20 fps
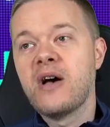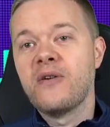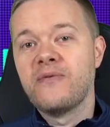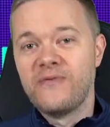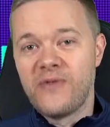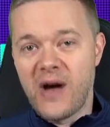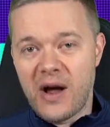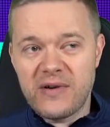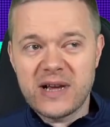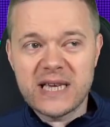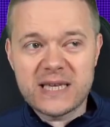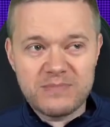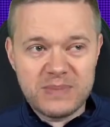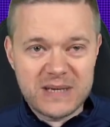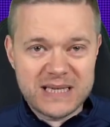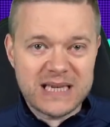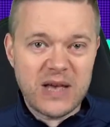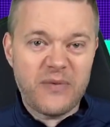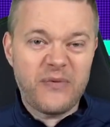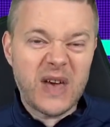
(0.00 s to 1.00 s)
Very
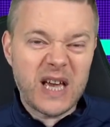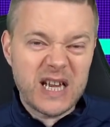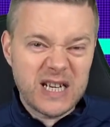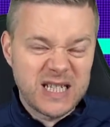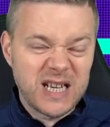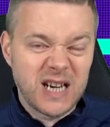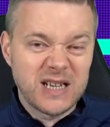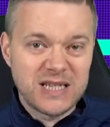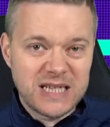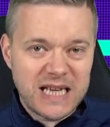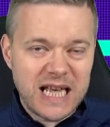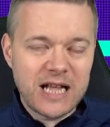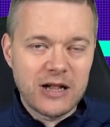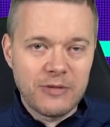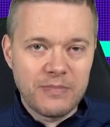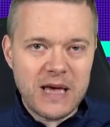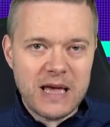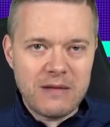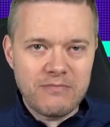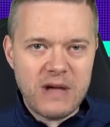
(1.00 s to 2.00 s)
specific done deal
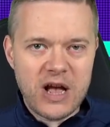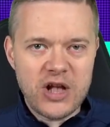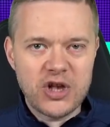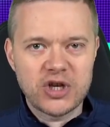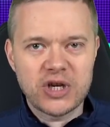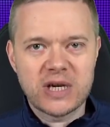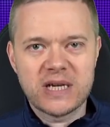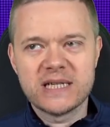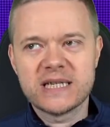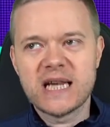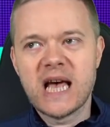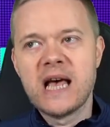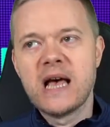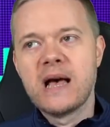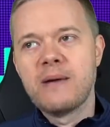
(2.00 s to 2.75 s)
being mentioned.